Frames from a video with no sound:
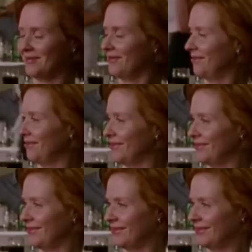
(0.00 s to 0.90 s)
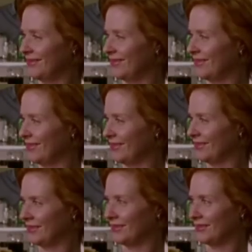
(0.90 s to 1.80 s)

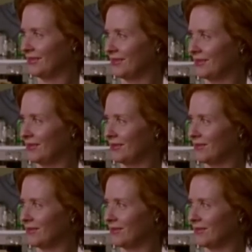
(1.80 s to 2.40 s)
[no speech]